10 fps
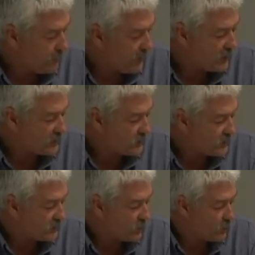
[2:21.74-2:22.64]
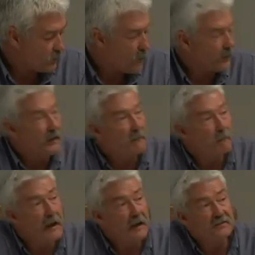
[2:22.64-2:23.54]
The actual stormwater
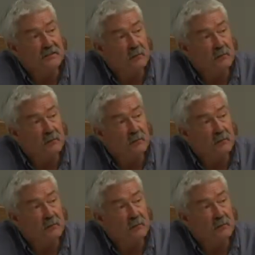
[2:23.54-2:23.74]
impacts